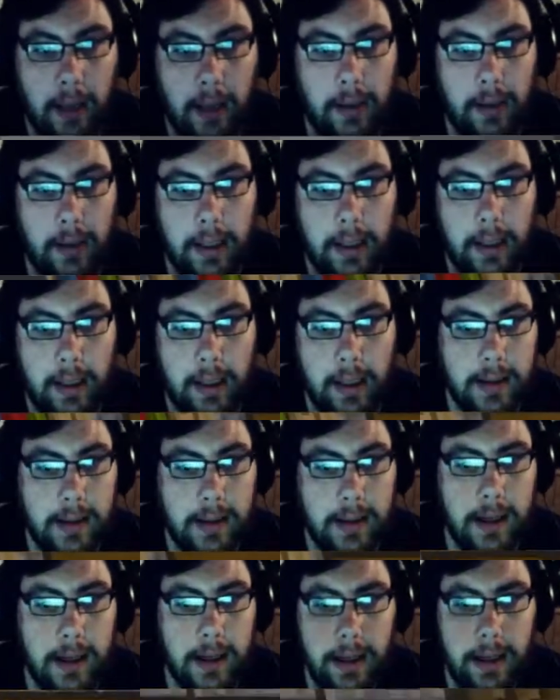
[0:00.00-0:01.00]

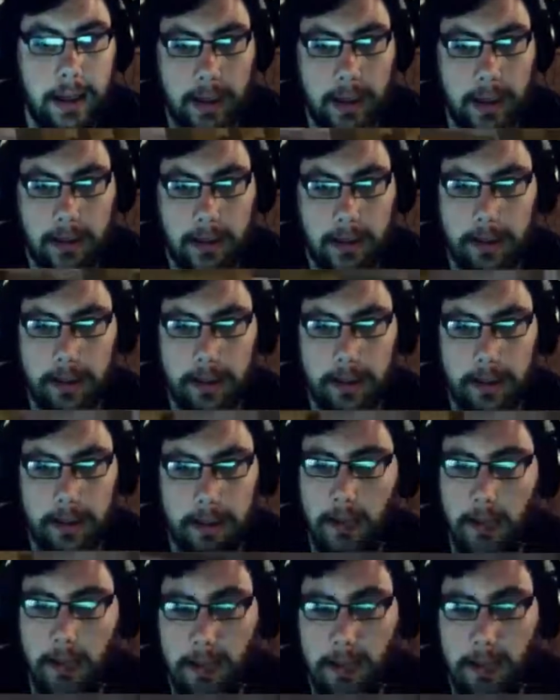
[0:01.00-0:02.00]
Inside, some
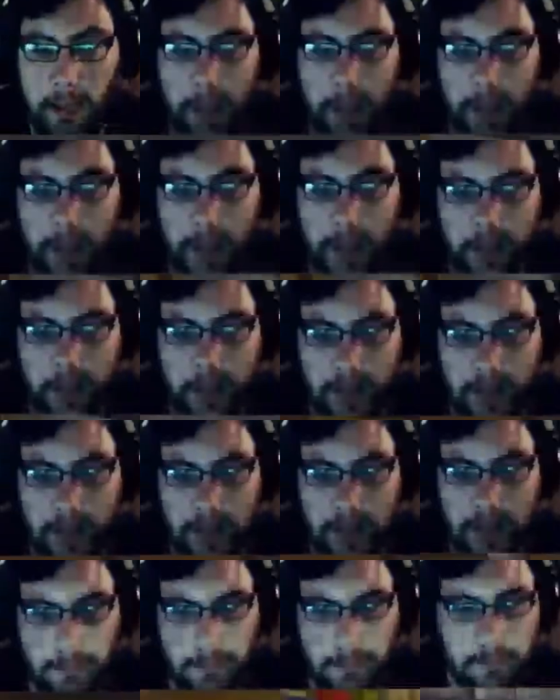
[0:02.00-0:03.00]
basic
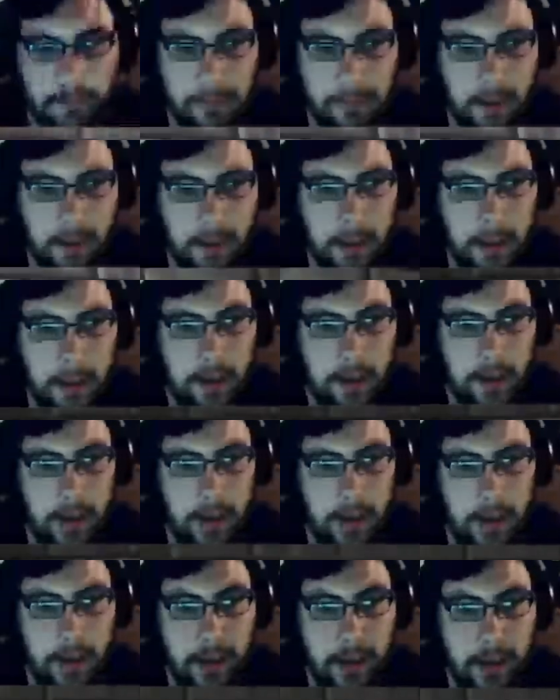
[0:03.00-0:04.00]
stuff, as you can
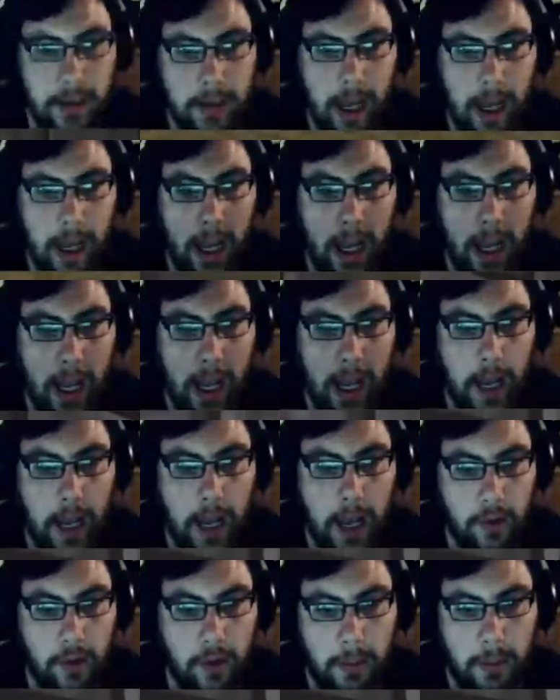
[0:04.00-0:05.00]
see, and
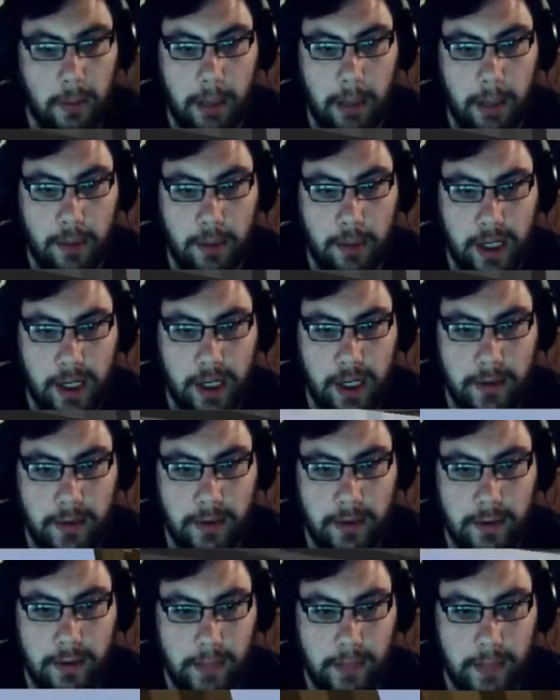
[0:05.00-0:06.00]
some of my machines
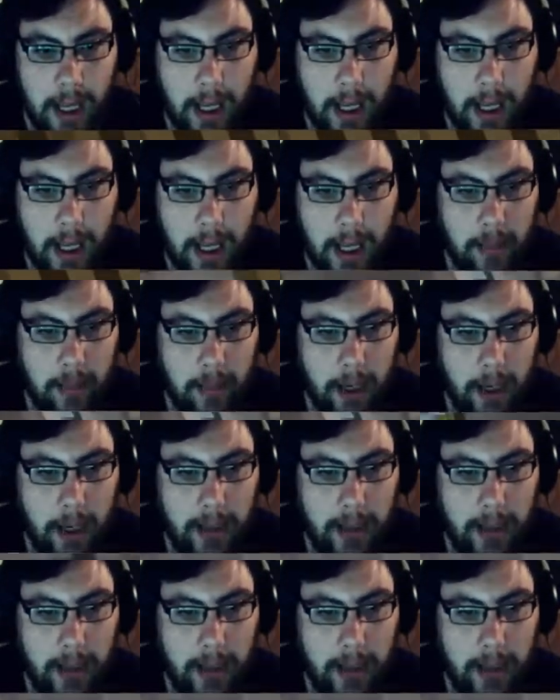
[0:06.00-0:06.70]
and my